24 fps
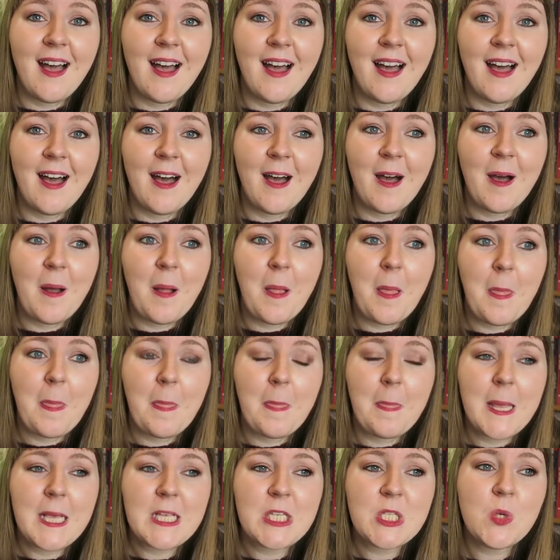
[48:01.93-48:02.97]

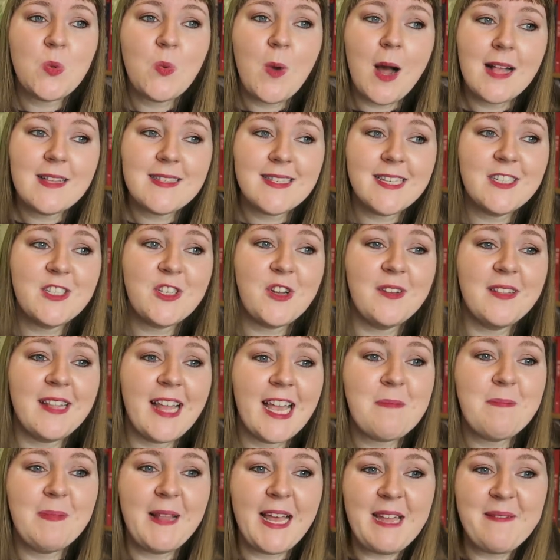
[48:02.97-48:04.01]
So whilst I don't
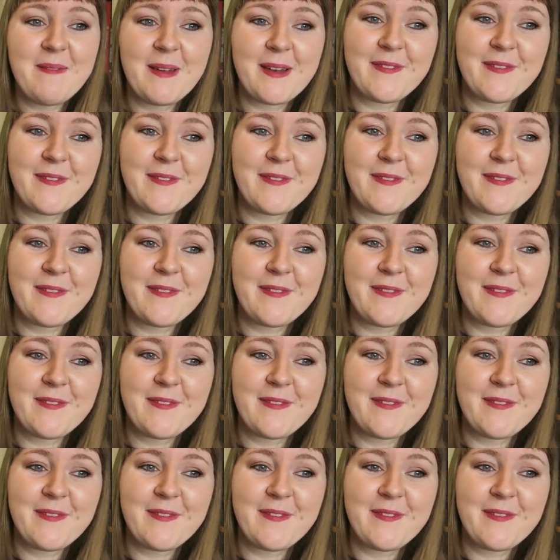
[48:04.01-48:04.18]
like blame